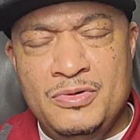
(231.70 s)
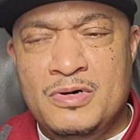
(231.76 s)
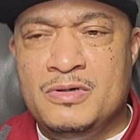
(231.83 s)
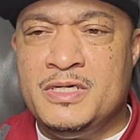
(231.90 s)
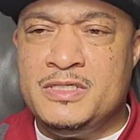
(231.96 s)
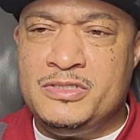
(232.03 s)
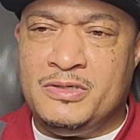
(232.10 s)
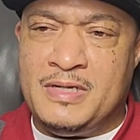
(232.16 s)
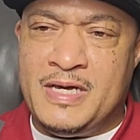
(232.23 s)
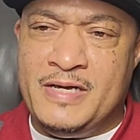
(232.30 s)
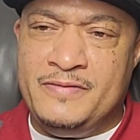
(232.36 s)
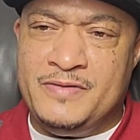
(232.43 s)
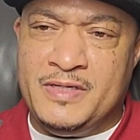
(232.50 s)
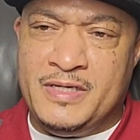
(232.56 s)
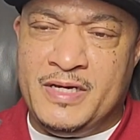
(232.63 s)
get your
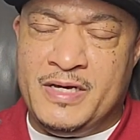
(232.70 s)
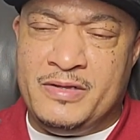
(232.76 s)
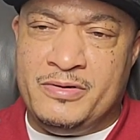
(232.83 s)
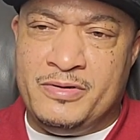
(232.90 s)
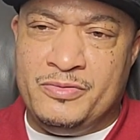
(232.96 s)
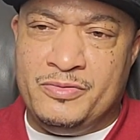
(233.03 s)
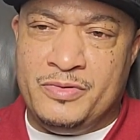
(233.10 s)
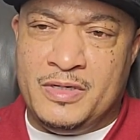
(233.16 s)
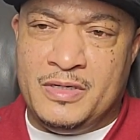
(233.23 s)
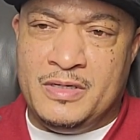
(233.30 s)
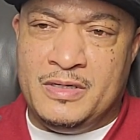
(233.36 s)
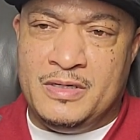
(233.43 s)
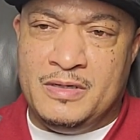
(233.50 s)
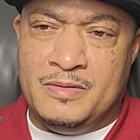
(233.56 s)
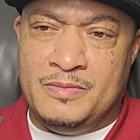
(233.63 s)
life together.
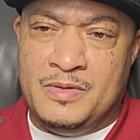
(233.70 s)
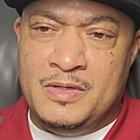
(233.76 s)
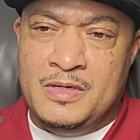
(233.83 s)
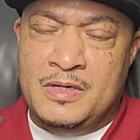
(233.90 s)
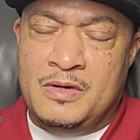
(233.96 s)
And